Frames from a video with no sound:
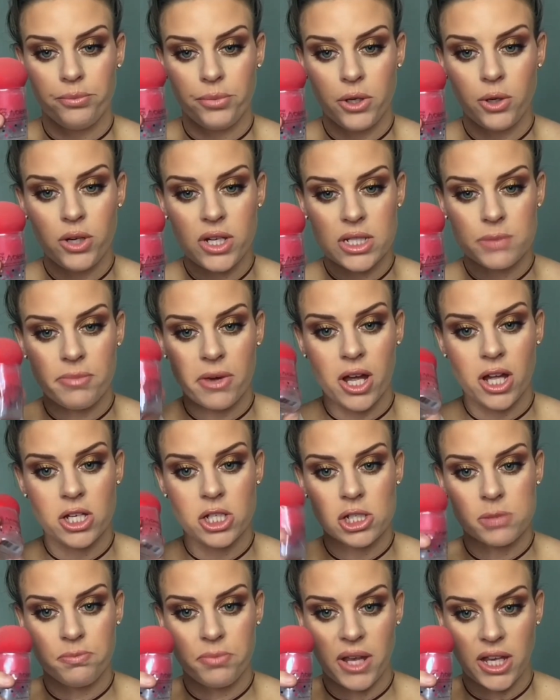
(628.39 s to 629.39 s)
Beauty
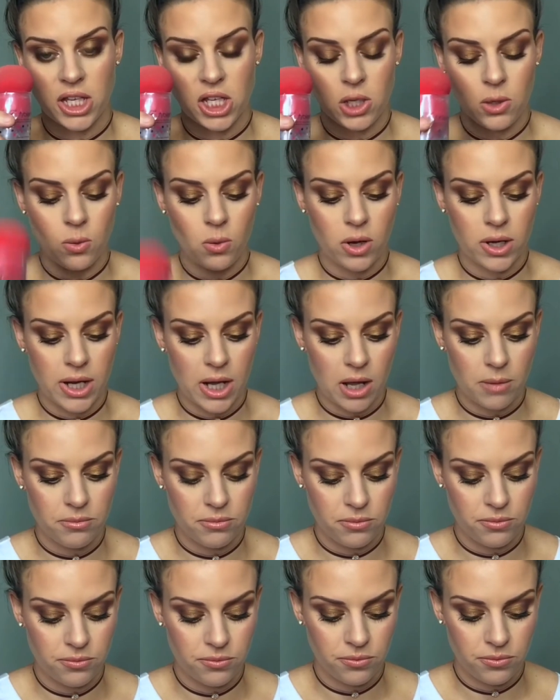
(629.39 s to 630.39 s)
sponge, pick you one
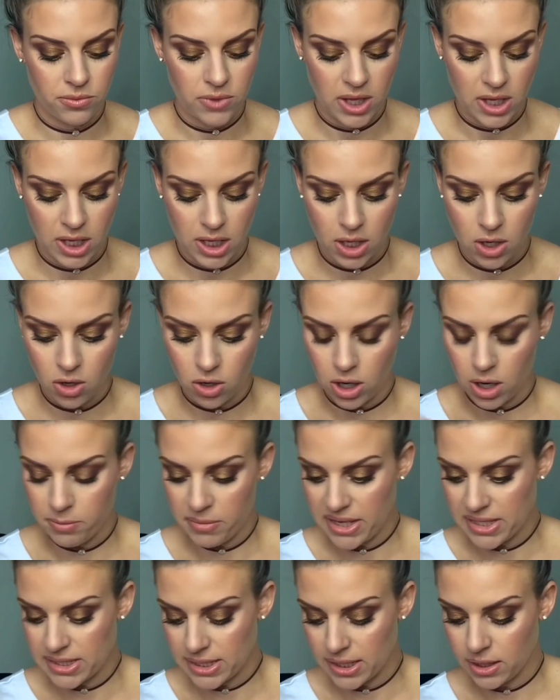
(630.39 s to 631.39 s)
up. They are
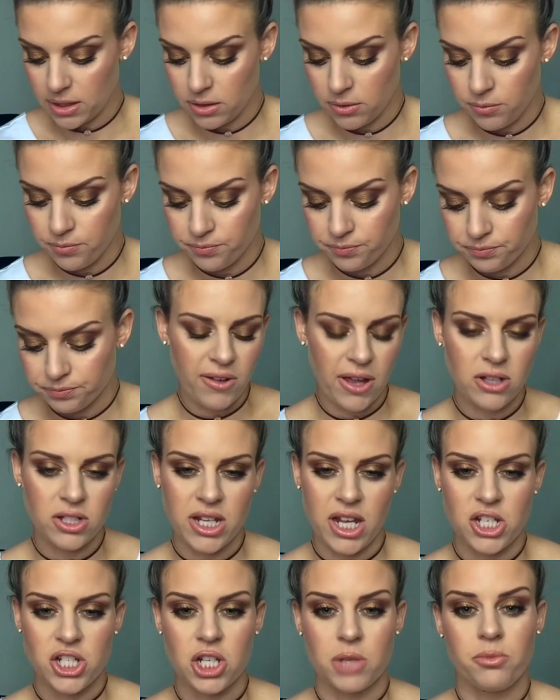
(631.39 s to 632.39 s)
amazing.
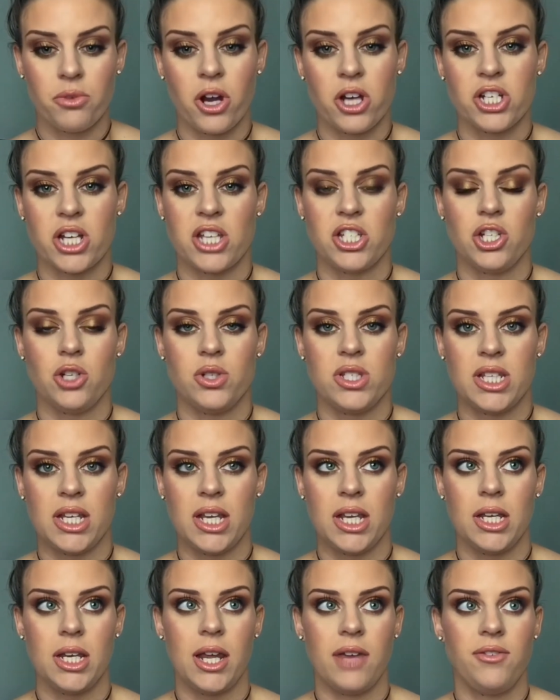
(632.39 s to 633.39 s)
Foundation brush, as you've
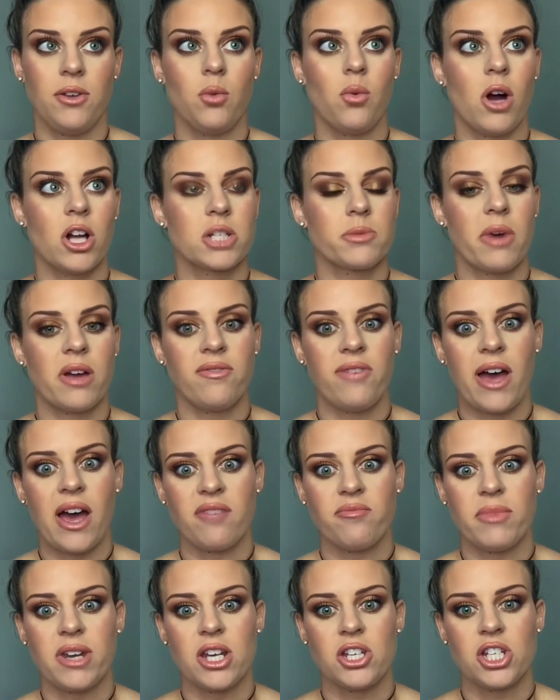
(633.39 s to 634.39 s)
seen, if you watch my
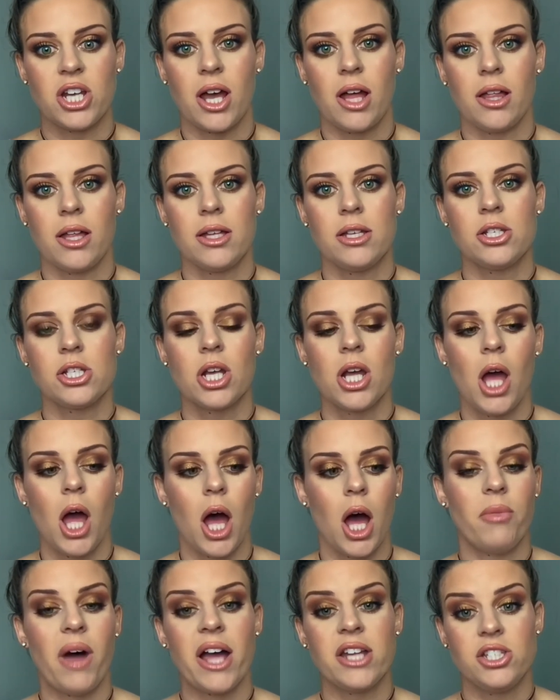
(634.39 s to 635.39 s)
5-minute challenge,
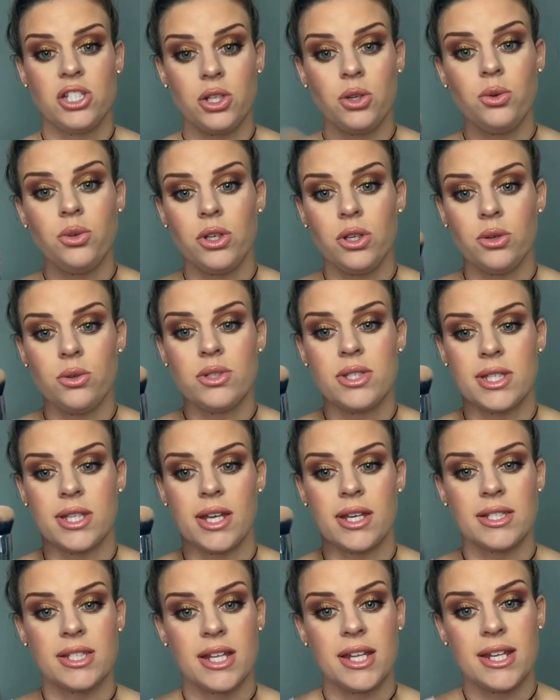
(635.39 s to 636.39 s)
I do use
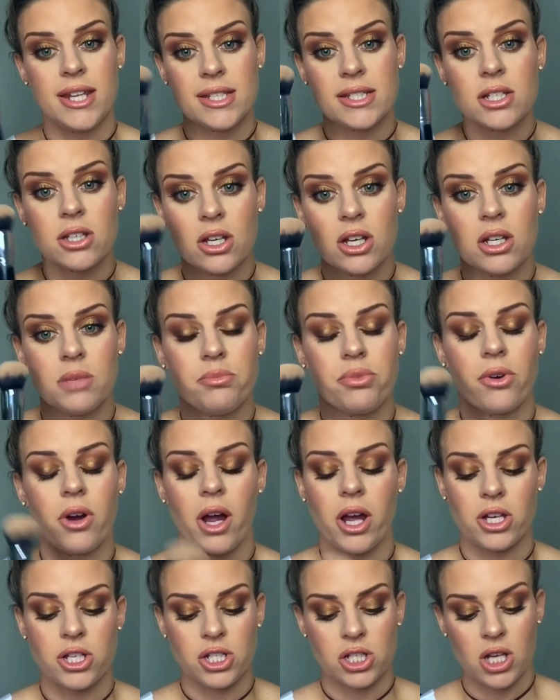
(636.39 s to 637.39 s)
this. It is a good
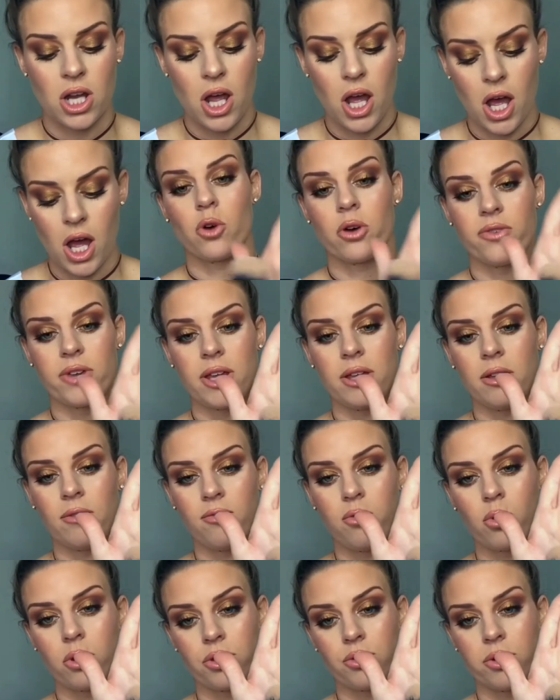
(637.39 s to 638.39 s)
brush. Morphe
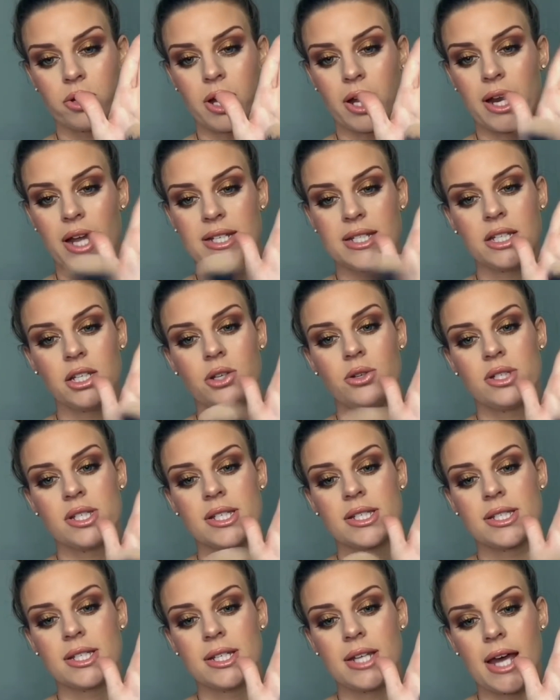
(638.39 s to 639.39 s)
439. I didn't use
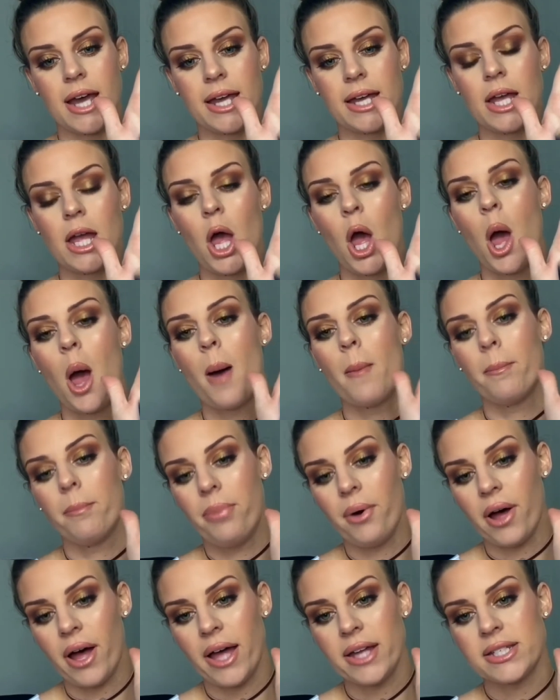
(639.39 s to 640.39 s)
this today,
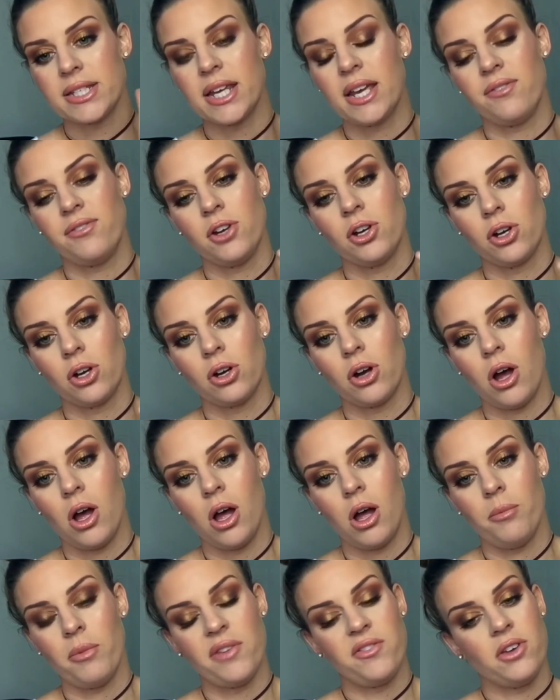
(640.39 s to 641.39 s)
but if you
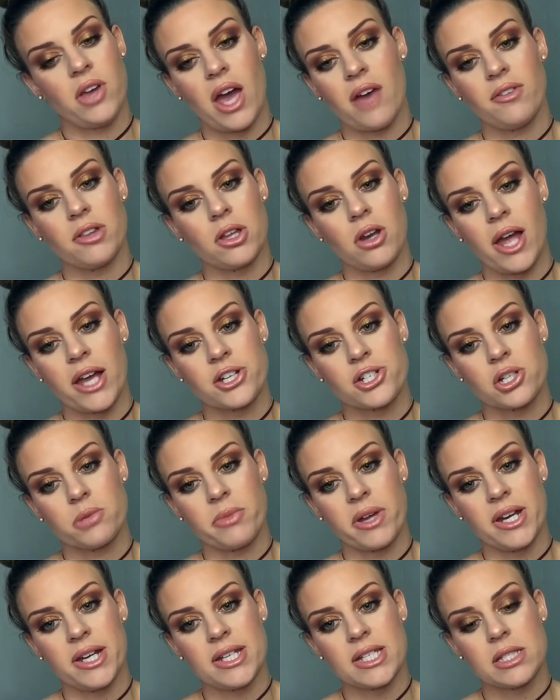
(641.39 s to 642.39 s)
have a little extra
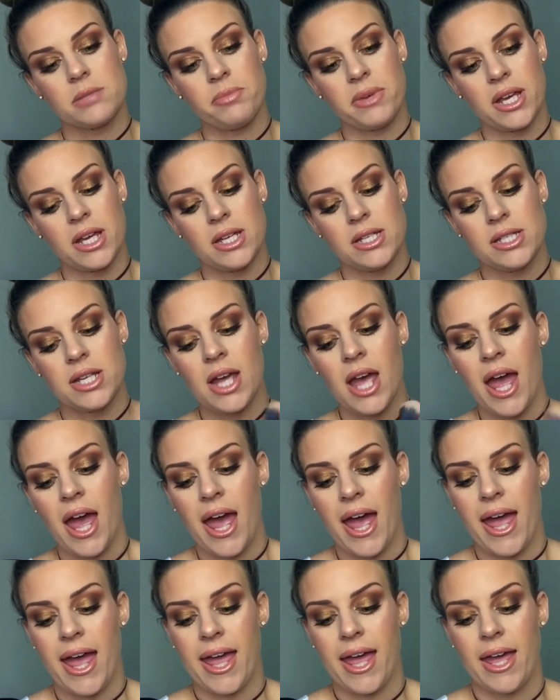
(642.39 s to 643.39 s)
money to spend
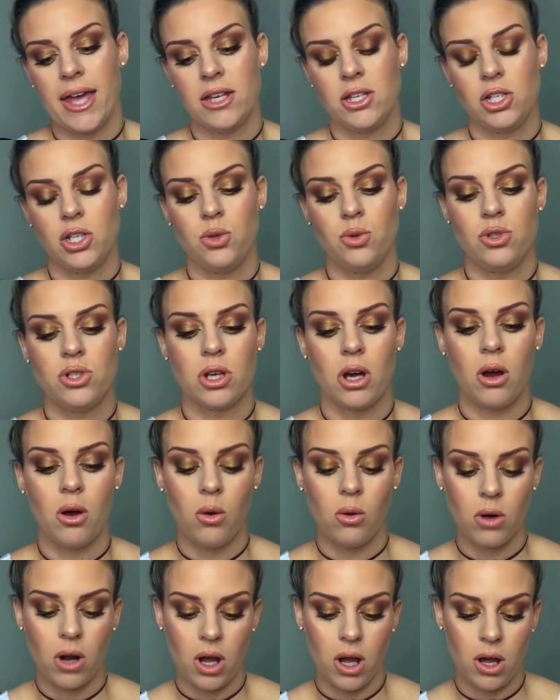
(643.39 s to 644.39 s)
and you
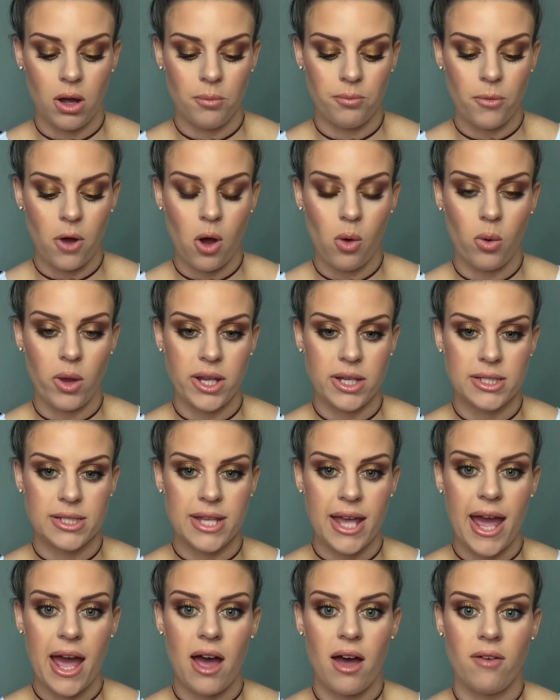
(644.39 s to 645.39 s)
don't always
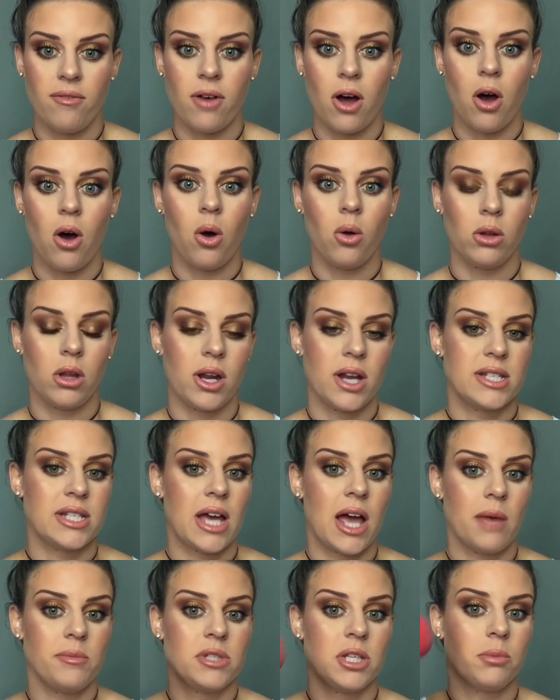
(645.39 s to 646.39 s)
have a whole lot of
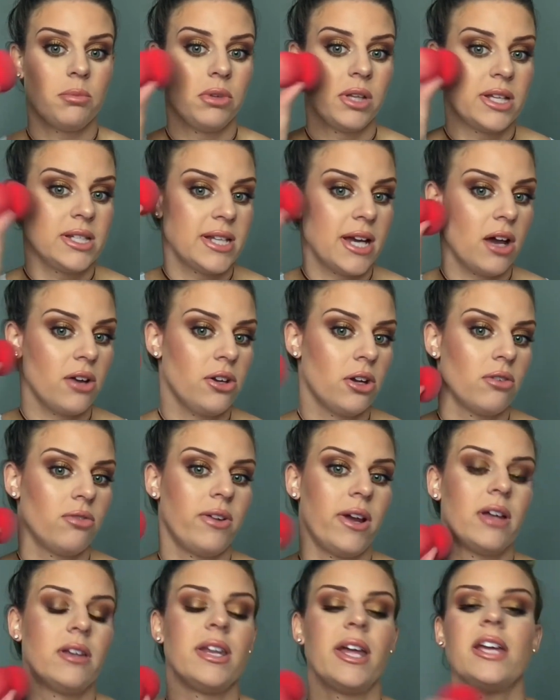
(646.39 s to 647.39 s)
time to blend out your
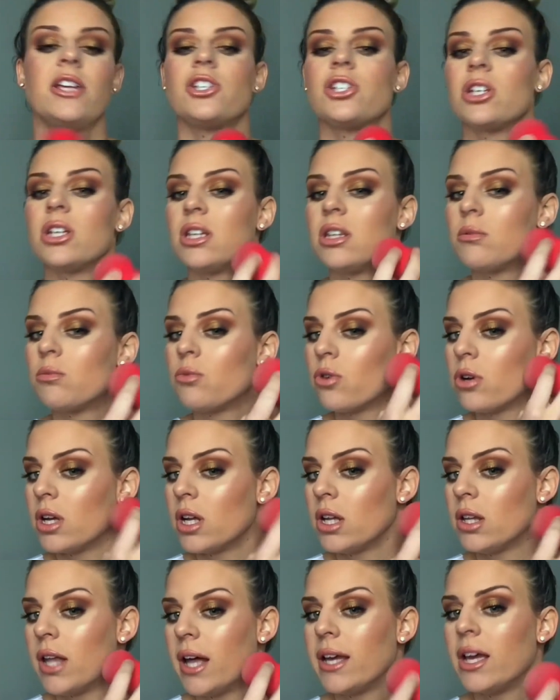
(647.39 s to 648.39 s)
foundation in the
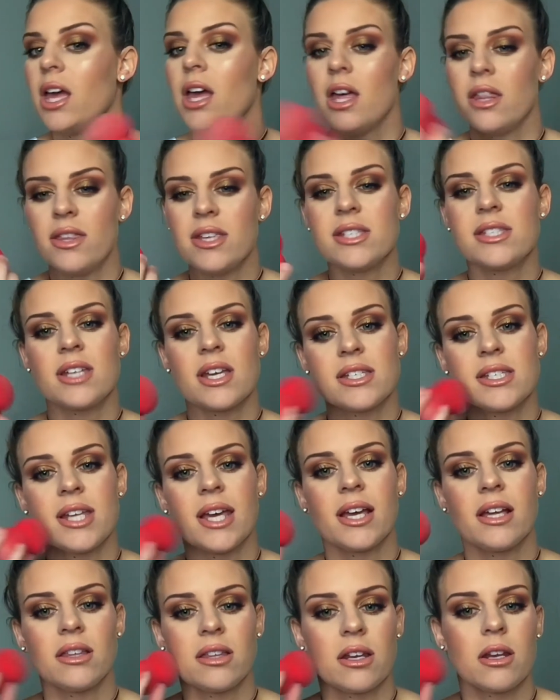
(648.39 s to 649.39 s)
morning, like this does
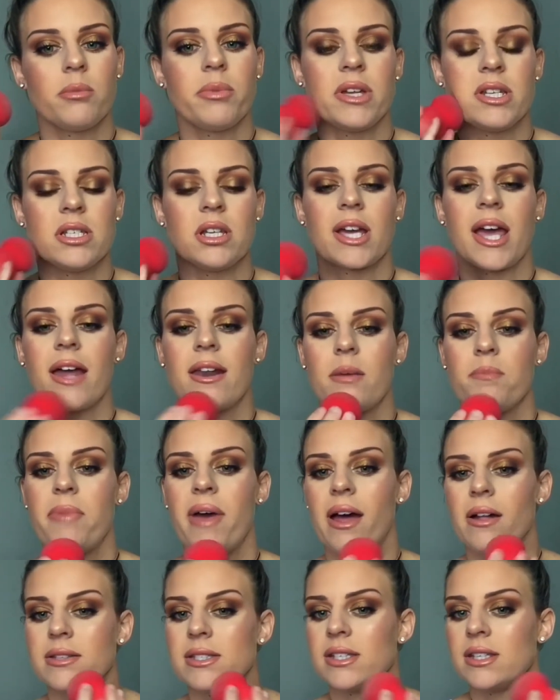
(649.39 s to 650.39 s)
take a little bit to kind of
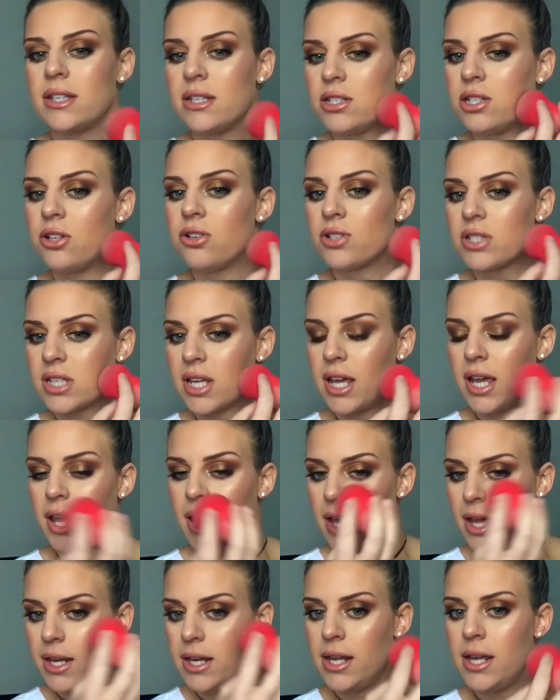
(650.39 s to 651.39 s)
pounce it into your
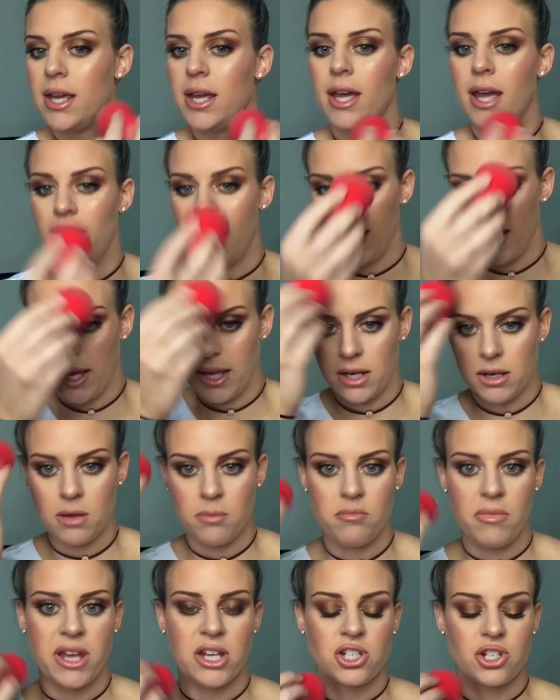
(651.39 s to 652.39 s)
skin and
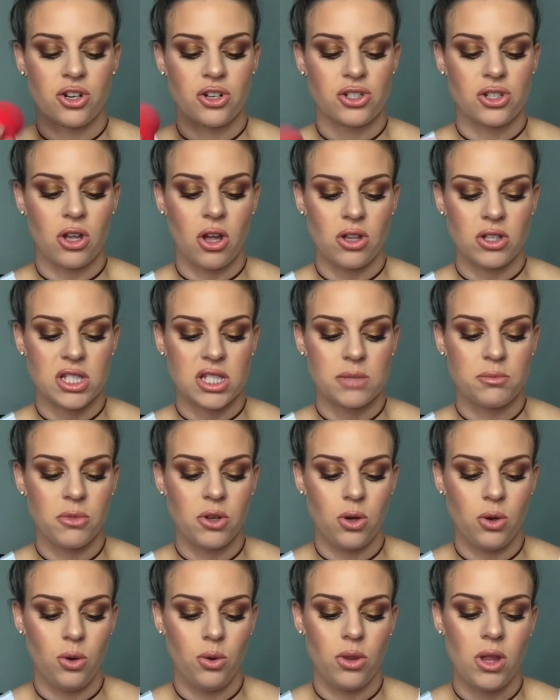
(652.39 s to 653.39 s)
make sure it's all
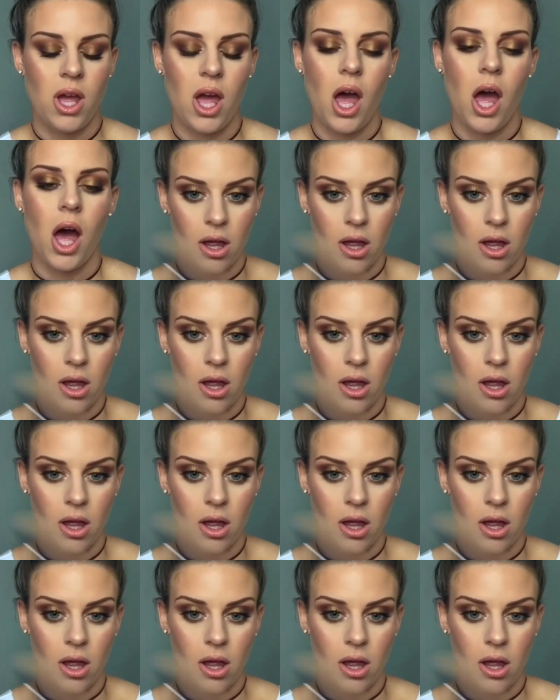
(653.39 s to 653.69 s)
smooth.